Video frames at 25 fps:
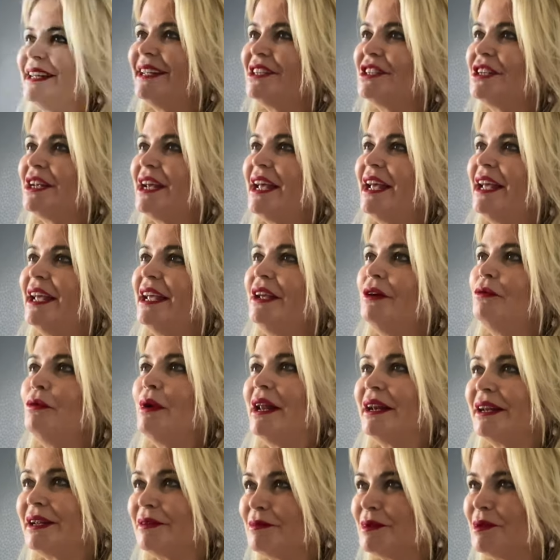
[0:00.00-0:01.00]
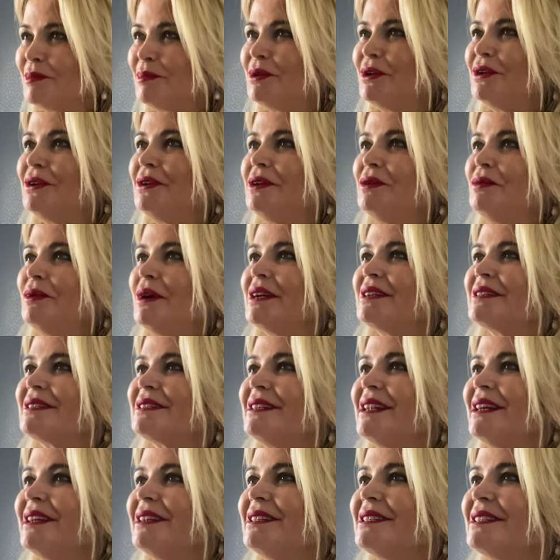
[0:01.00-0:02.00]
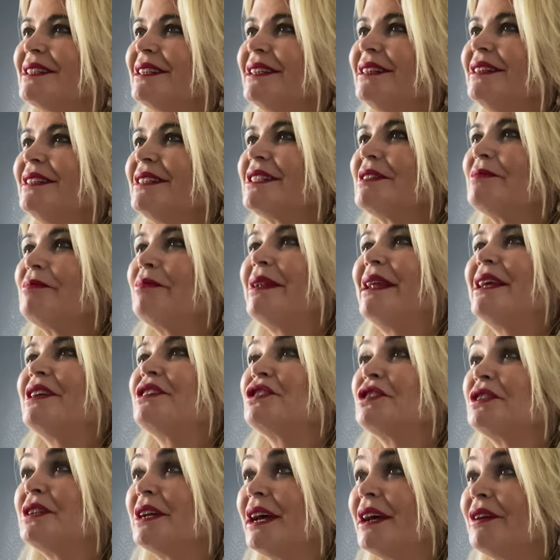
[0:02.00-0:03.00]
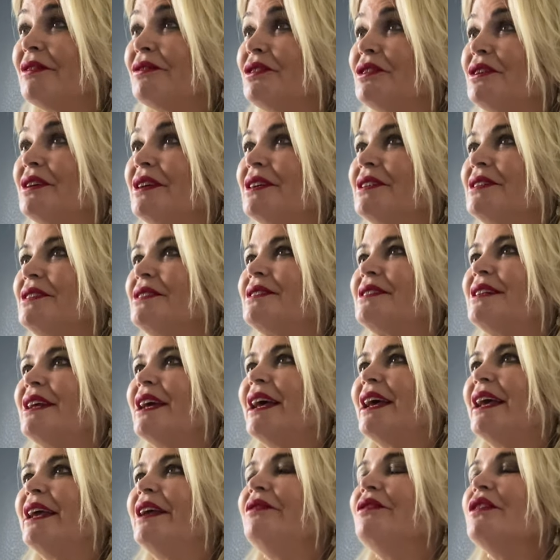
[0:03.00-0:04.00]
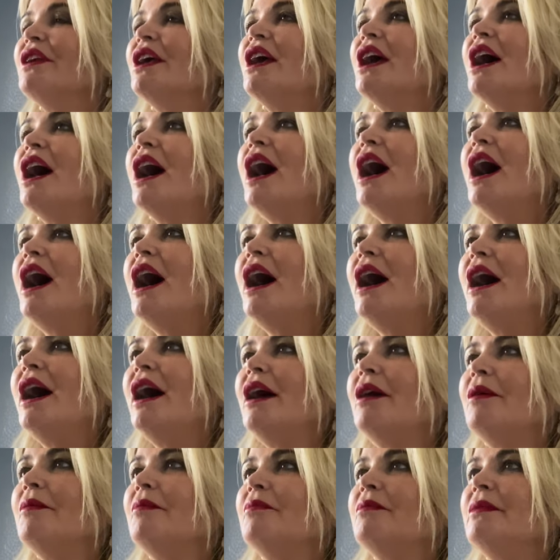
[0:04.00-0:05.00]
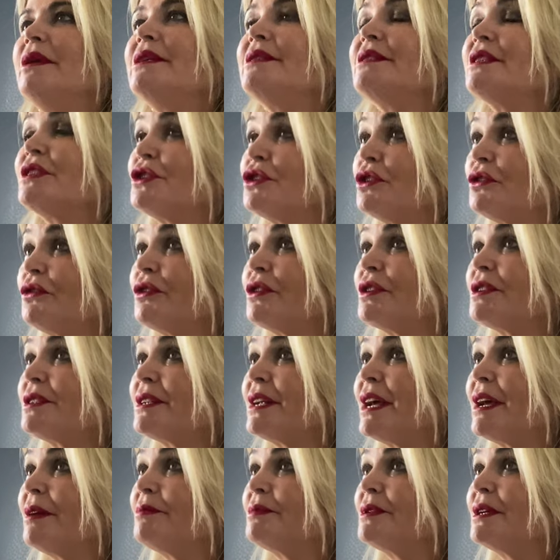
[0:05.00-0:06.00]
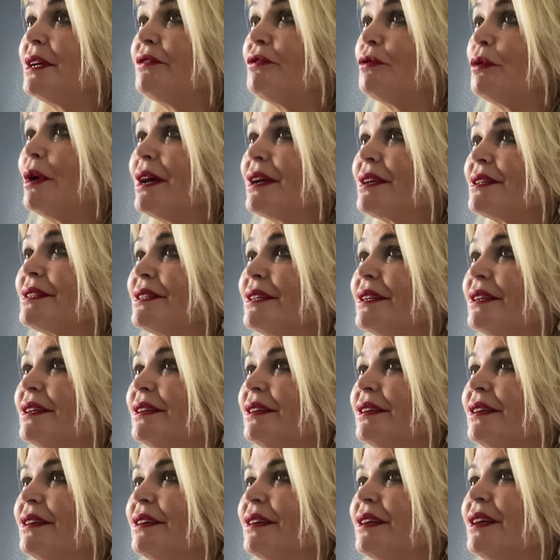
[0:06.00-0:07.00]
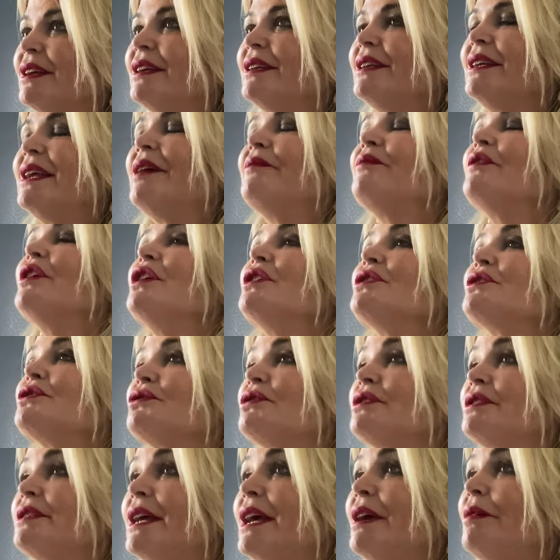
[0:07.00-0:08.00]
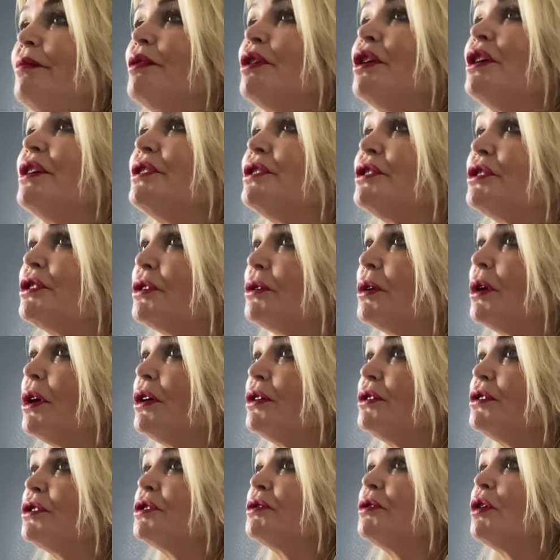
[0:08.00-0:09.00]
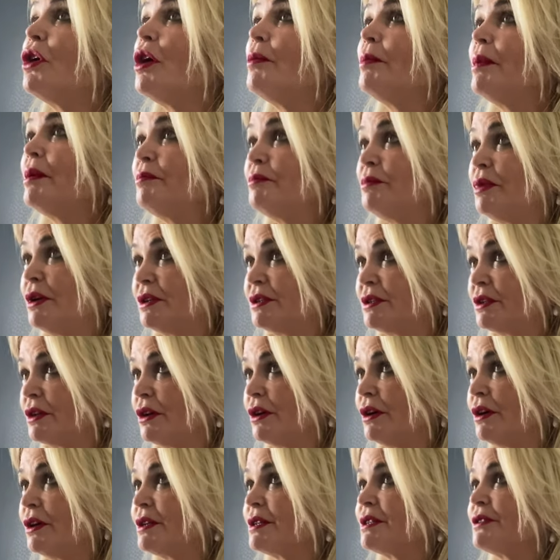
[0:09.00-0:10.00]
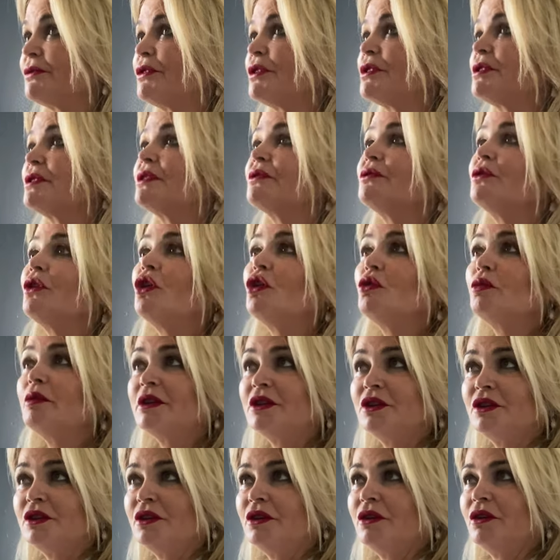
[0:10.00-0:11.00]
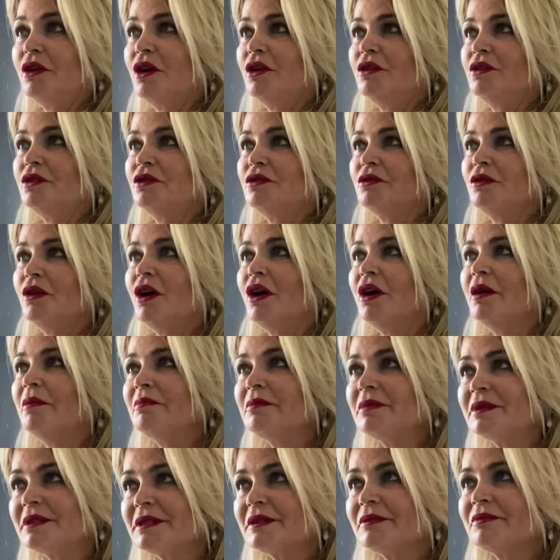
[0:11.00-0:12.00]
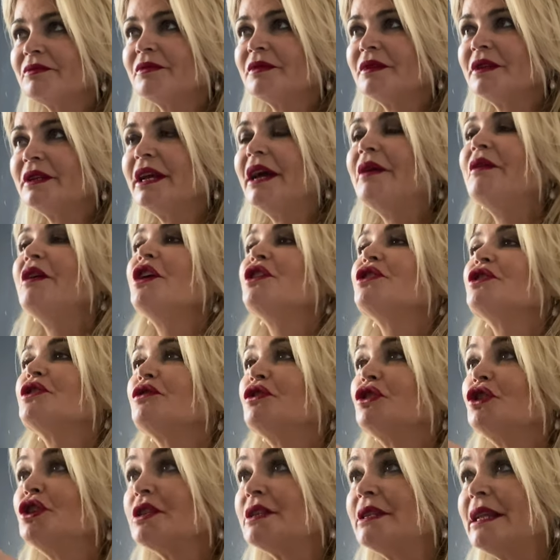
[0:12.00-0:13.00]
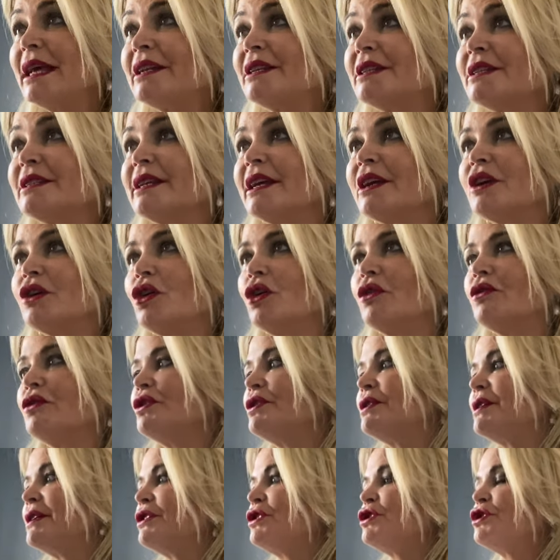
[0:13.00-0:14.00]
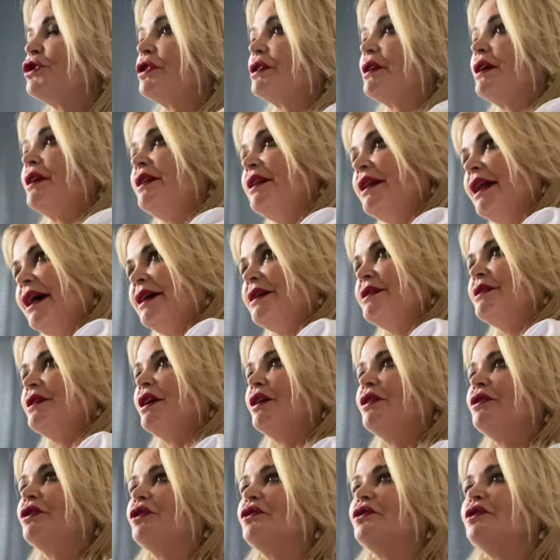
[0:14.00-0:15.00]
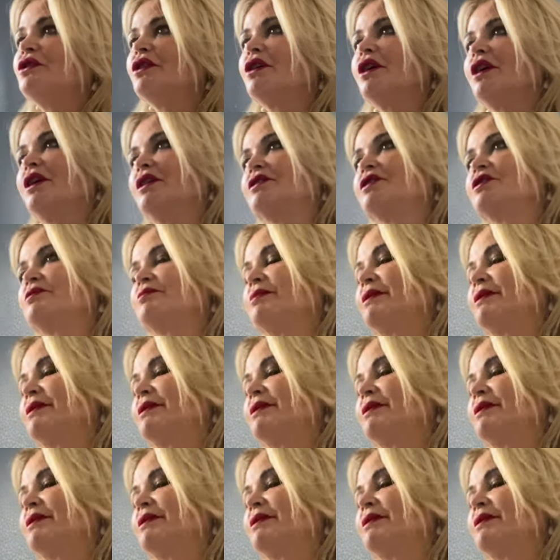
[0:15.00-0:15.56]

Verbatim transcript: Jae, welcome to Beauty Works London. It's a pleasure to have you here today. Um, is this your first time to have waxing? Yeah. Yeah. So today we're going to do underarm and buttocks. First of all, we do your underarms. Yeah. Yeah. So if you just like to take off your t-shirt and lie down on the couch,